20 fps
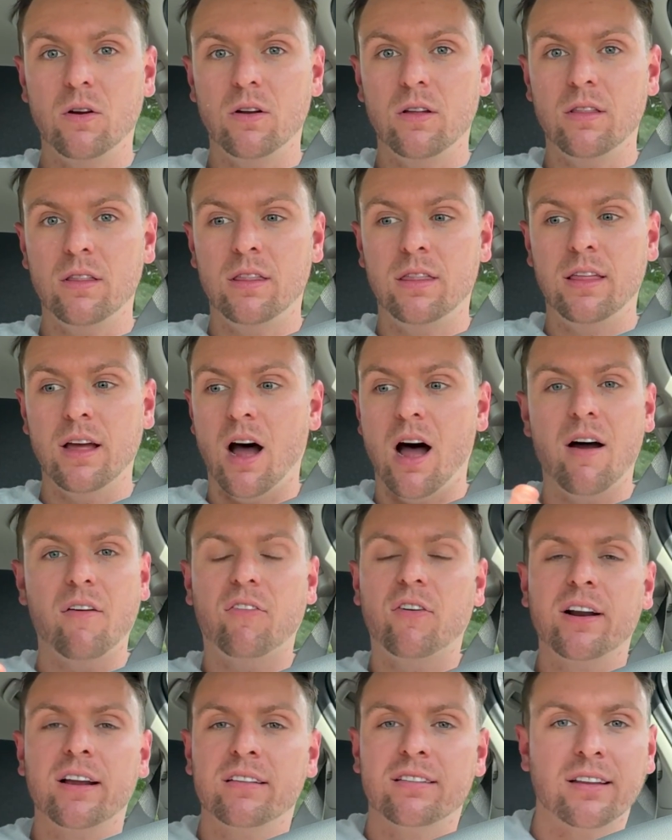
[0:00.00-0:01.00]
the
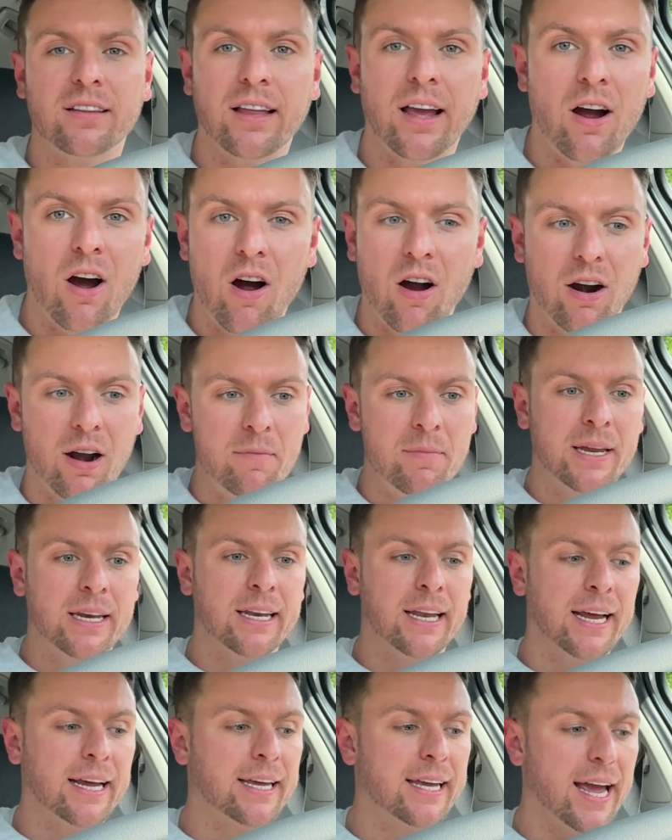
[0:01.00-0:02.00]
offerings that they are. I mean,
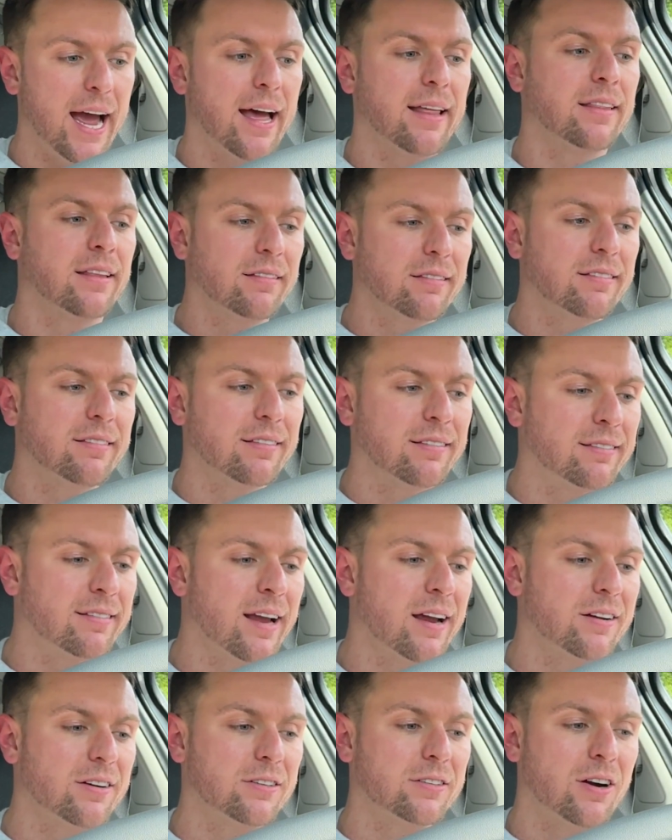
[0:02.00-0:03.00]
like, yeah, this is a
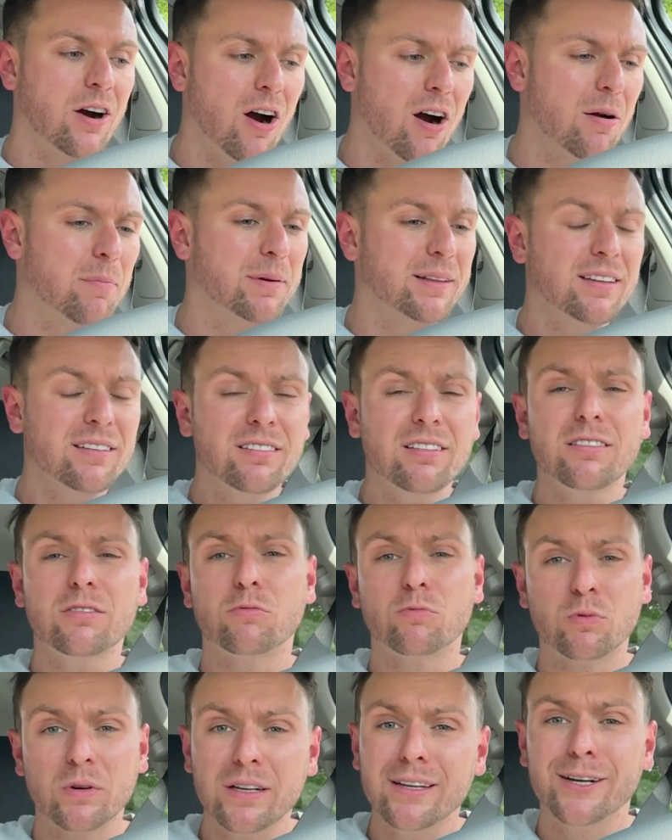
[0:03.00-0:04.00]
standard car, but this is a
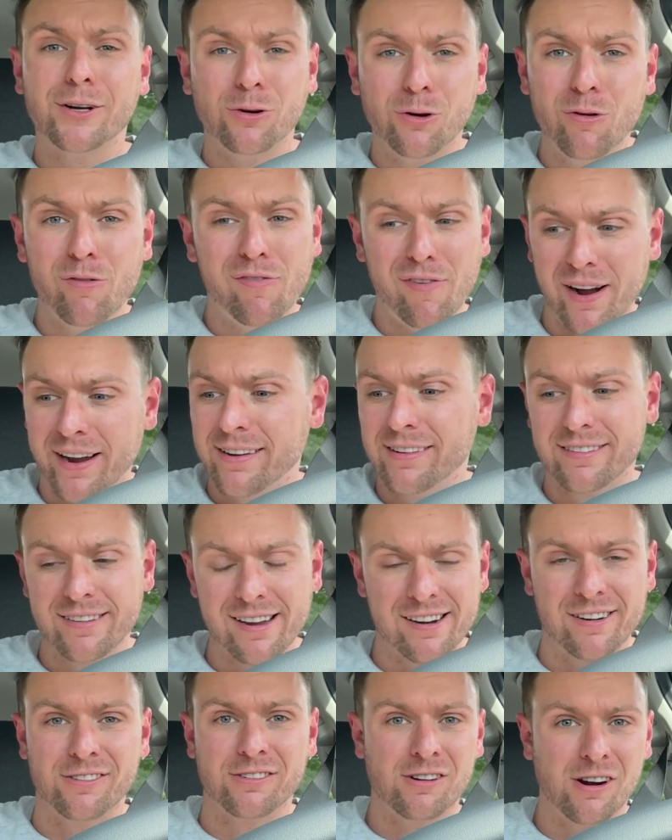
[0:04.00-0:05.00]
really cool
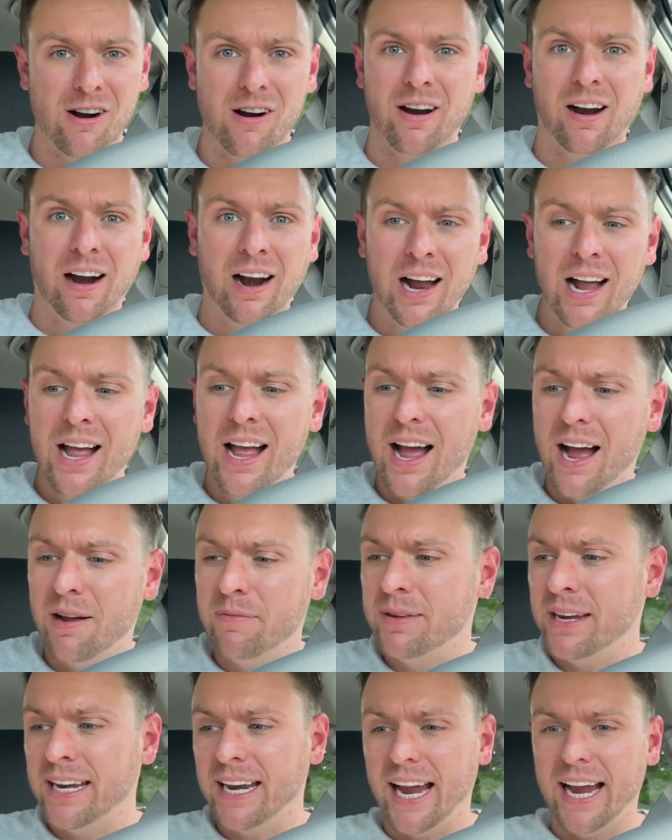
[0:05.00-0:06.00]
standard car. I
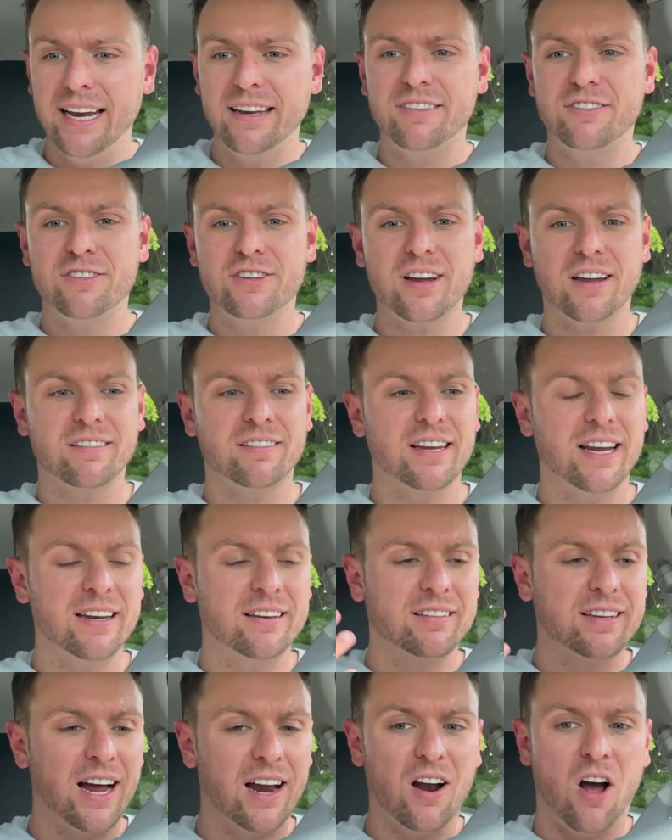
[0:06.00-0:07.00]
mean,
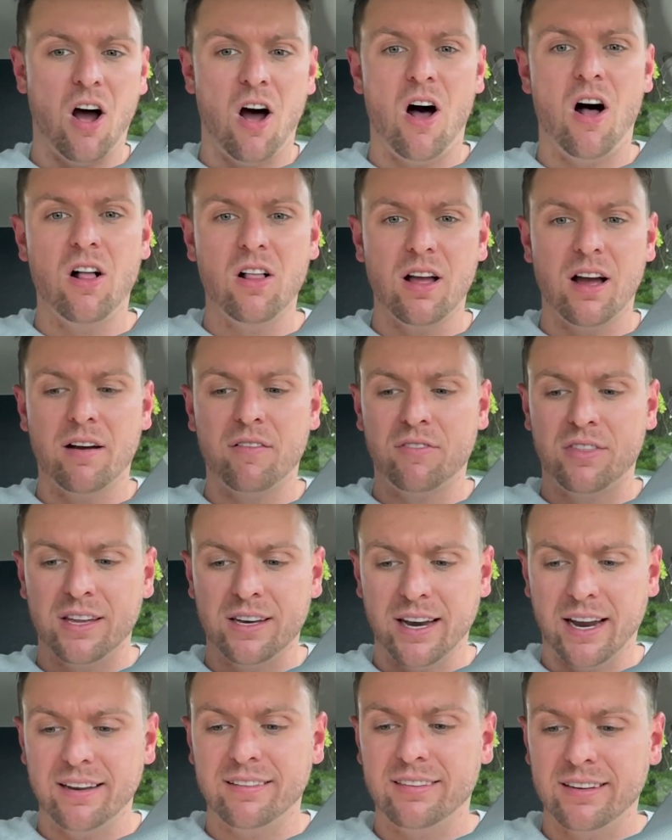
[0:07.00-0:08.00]
it's got all of the
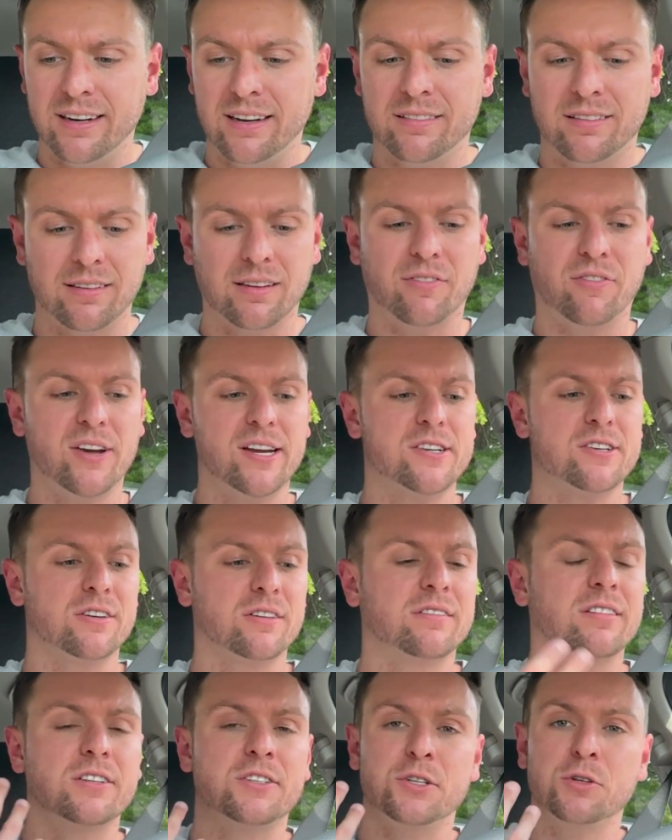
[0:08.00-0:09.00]
niceties and the
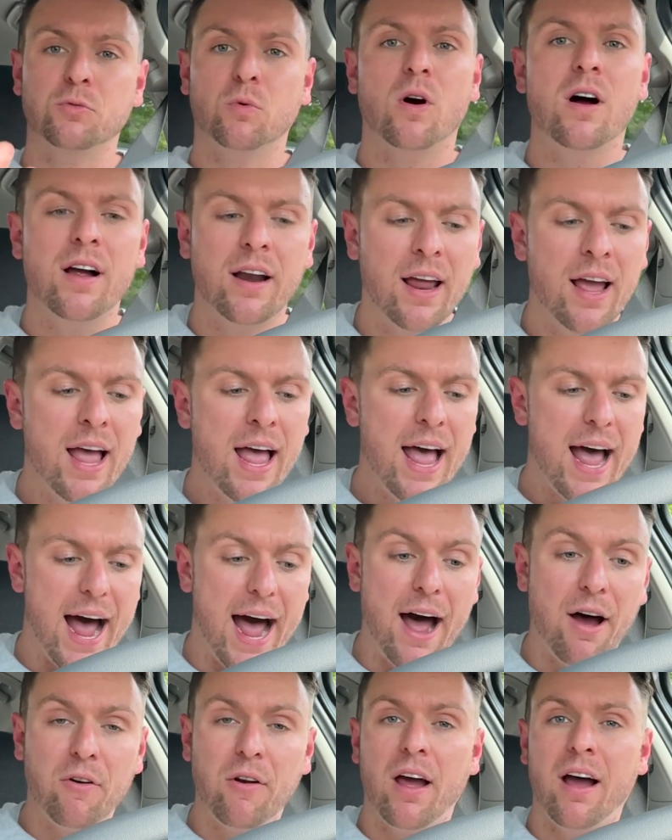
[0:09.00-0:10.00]
features that you want
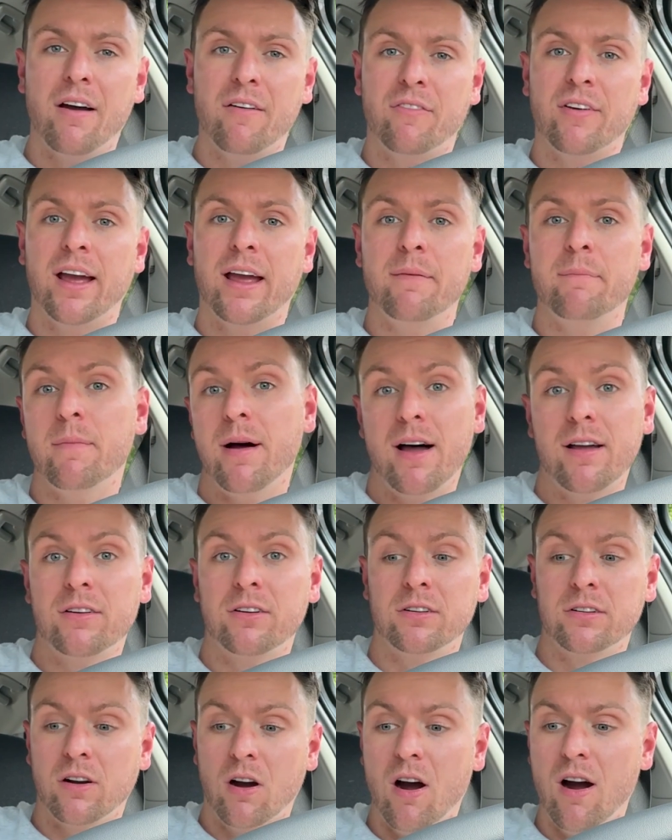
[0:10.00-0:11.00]
out of a
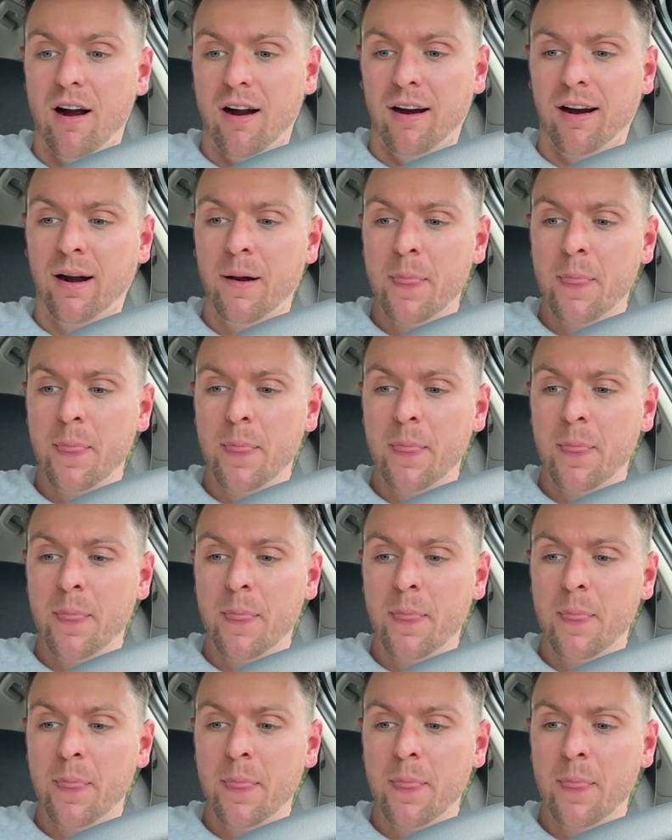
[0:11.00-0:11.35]
modern car,